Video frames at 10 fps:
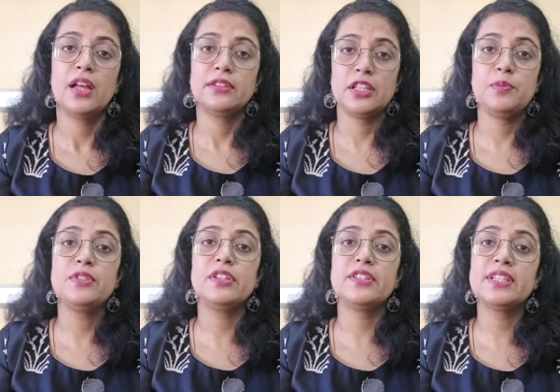That
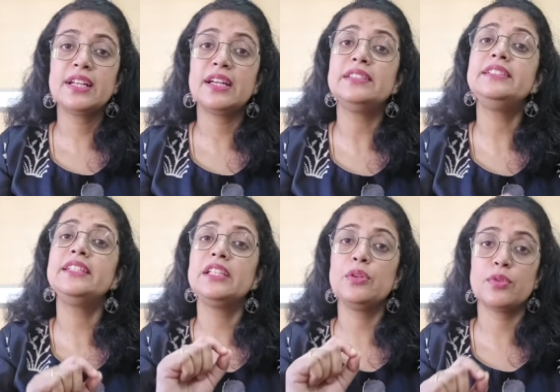means it is a
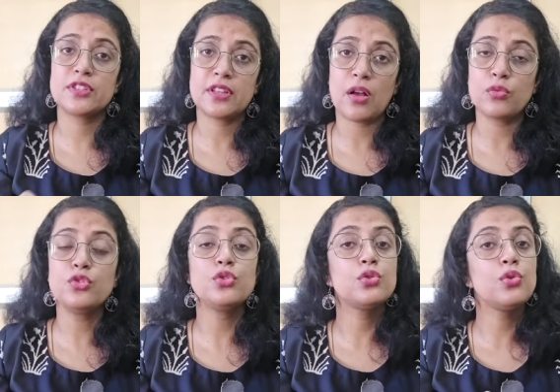continuous
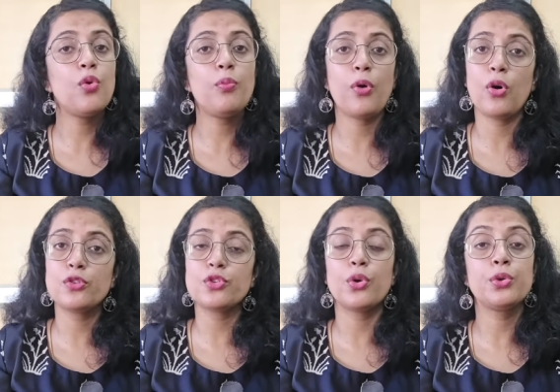sound, no
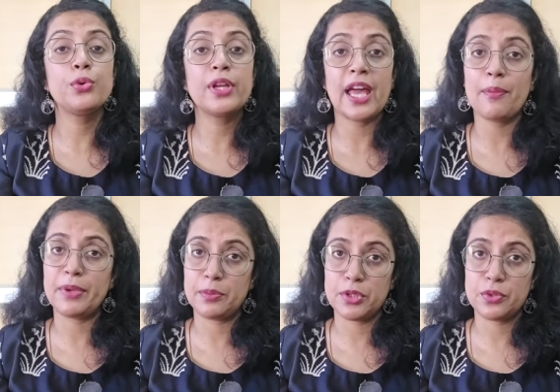pause or no gap
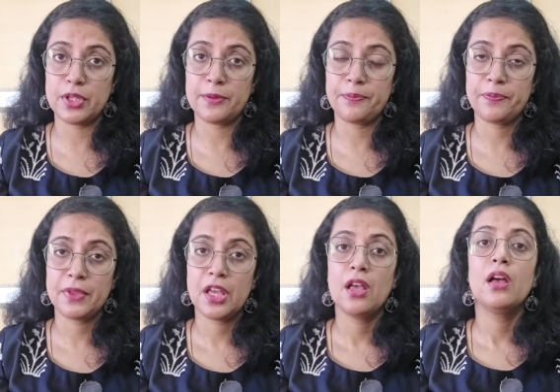in between.
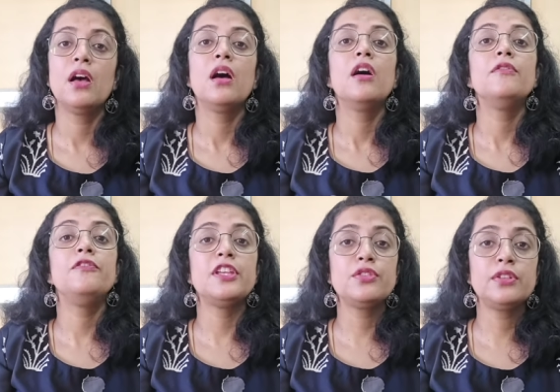
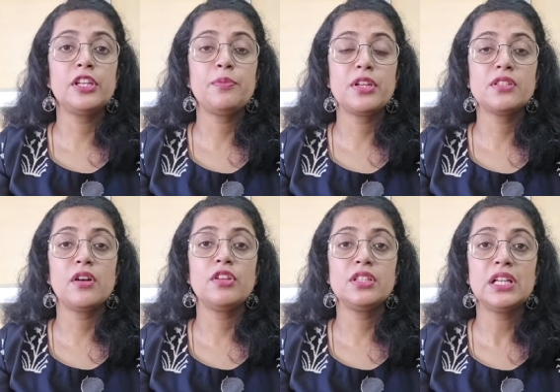Vesicular breath
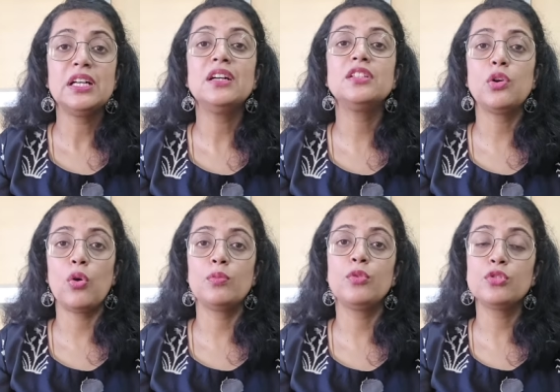sound is heard
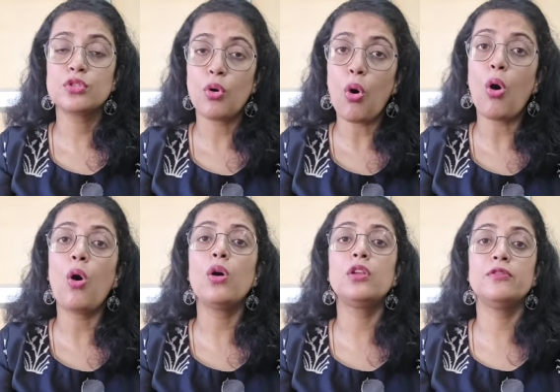almost
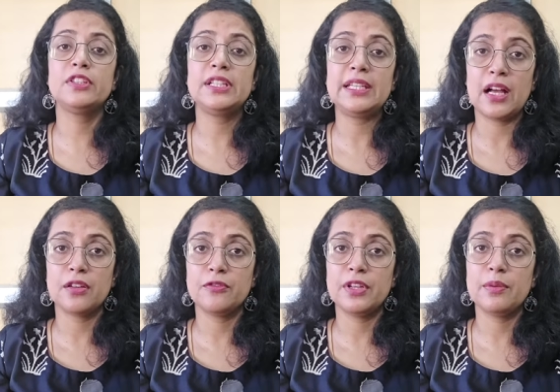all over the
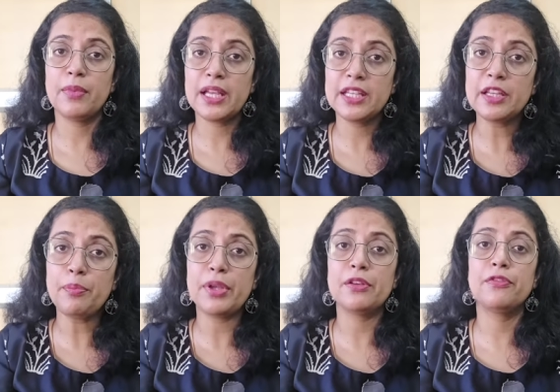lung field, mainly the
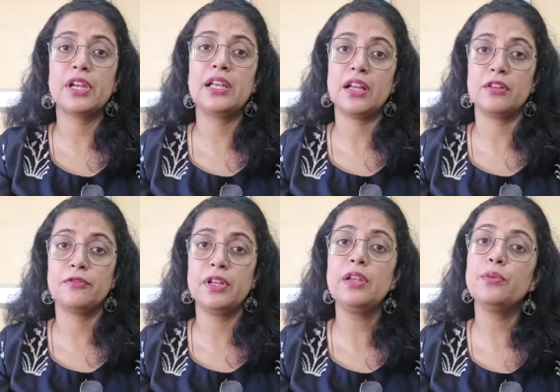peripheral lung
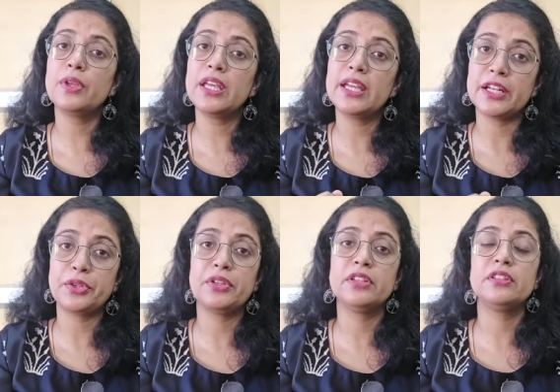field. We get
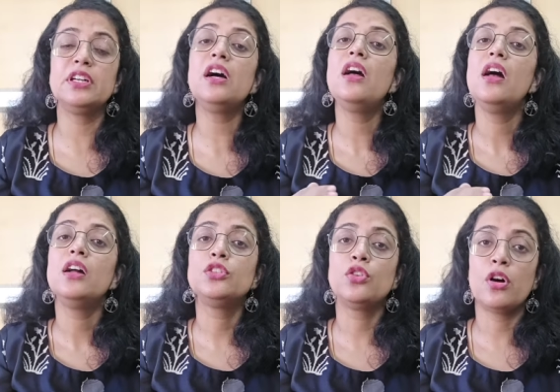to hear the
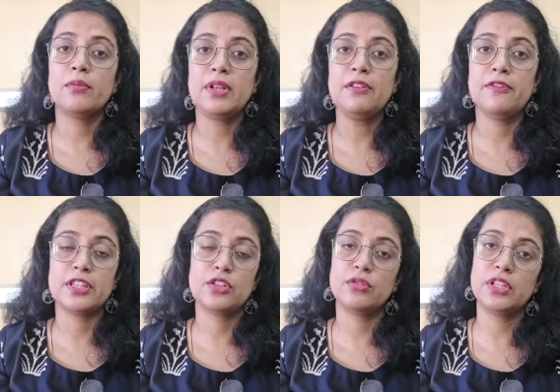normal
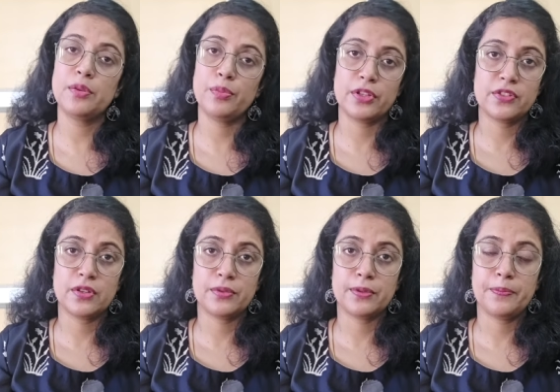vesicular breath
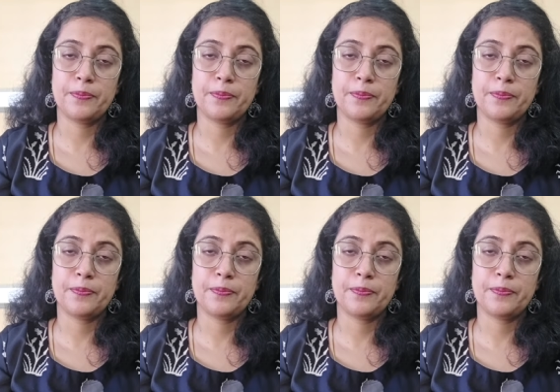sound.